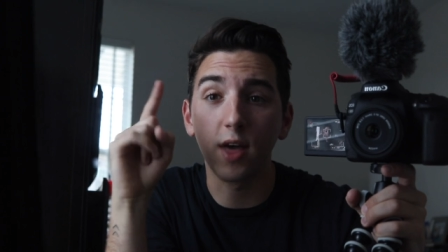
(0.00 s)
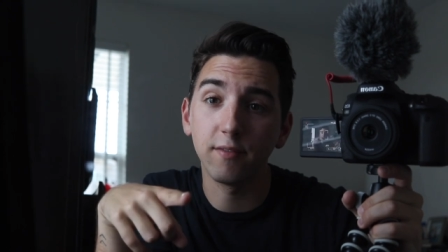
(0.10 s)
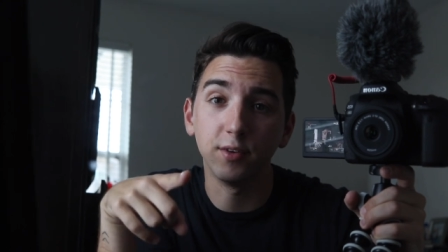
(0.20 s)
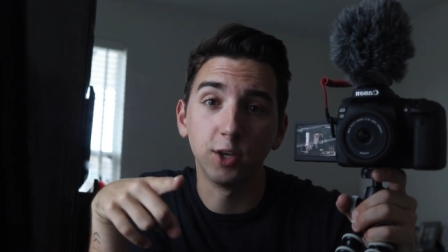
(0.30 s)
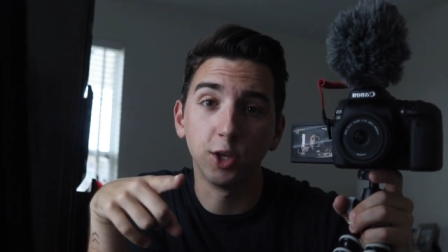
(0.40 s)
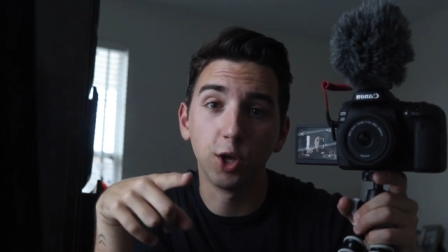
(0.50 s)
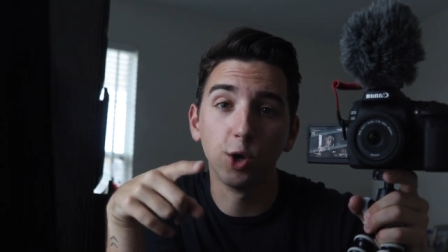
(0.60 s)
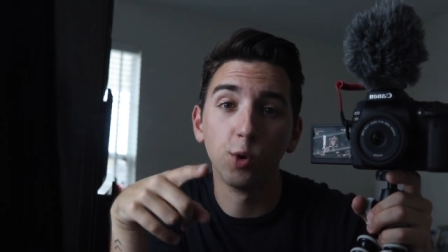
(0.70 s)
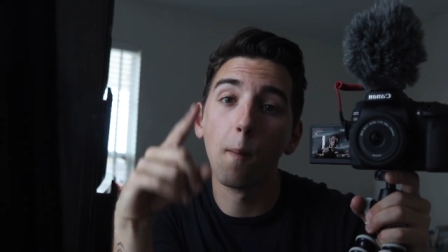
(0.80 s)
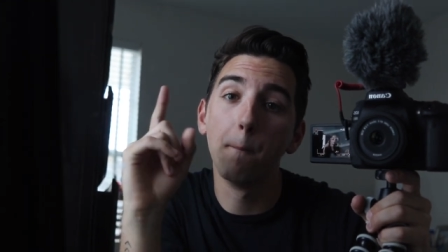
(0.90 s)
that
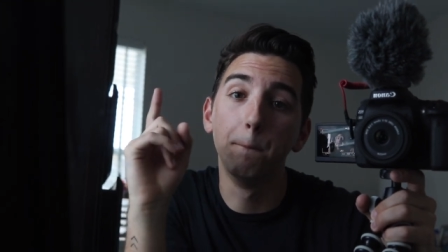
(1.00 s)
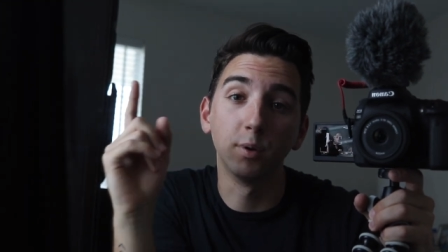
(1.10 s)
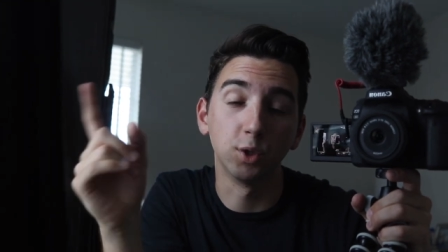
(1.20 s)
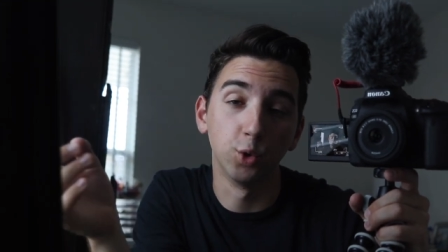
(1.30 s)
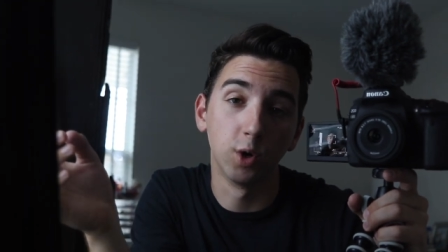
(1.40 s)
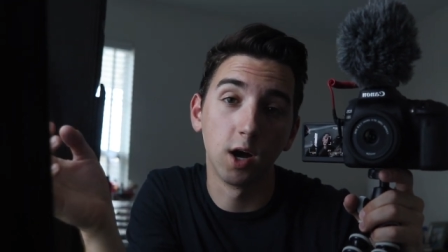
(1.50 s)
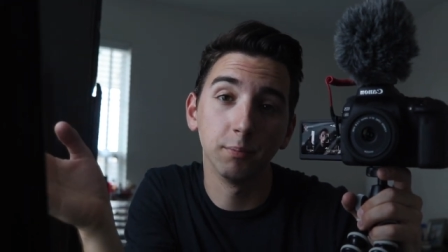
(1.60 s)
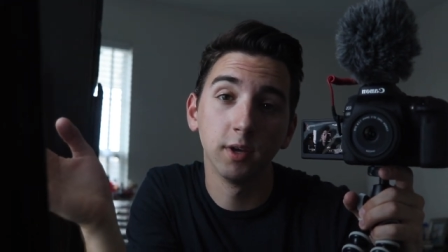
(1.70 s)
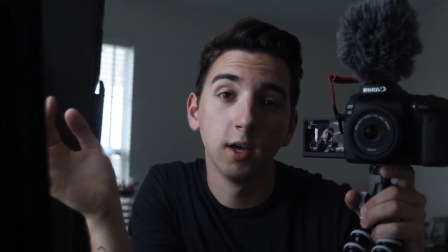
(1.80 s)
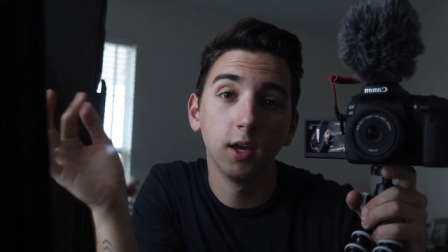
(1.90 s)
video blew up.